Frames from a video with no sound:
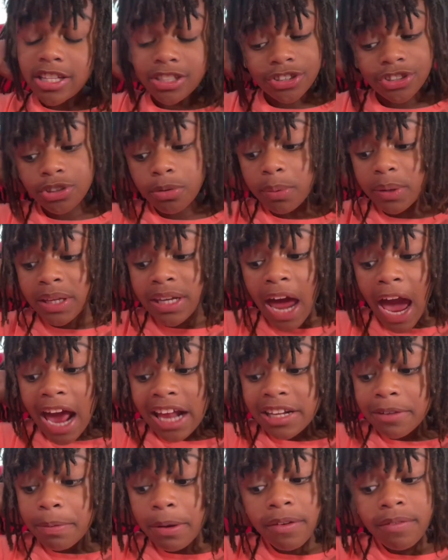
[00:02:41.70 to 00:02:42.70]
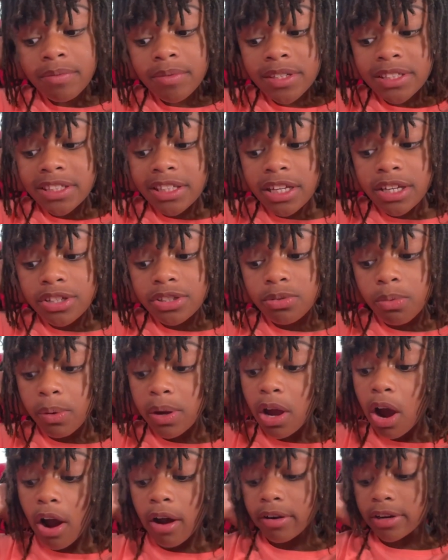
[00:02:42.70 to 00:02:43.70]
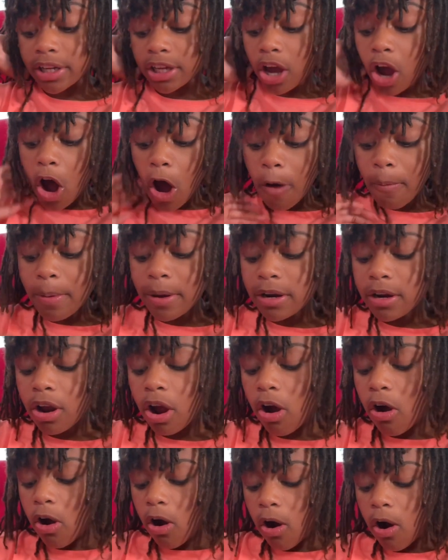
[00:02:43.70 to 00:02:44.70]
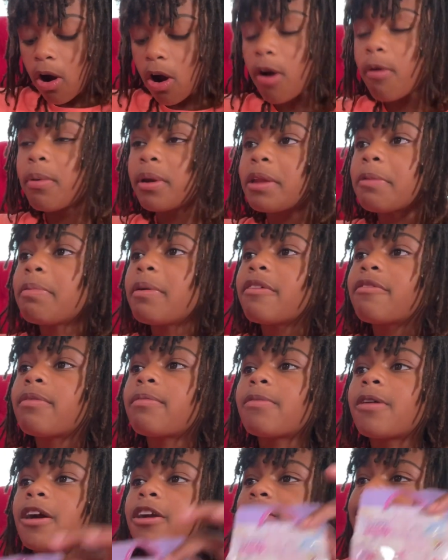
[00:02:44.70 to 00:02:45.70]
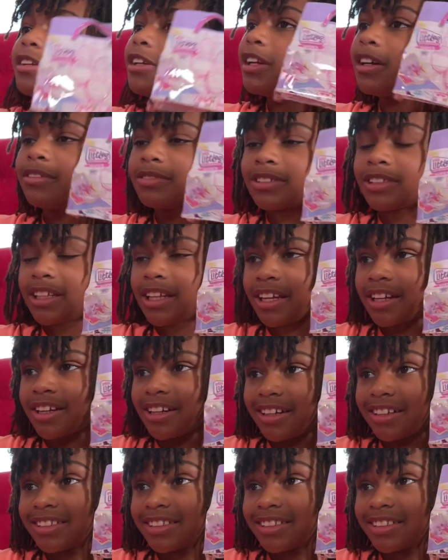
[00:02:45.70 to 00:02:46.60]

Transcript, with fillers: So we can either pick from the sneakers we already opened, or we can pick from our new sneakers.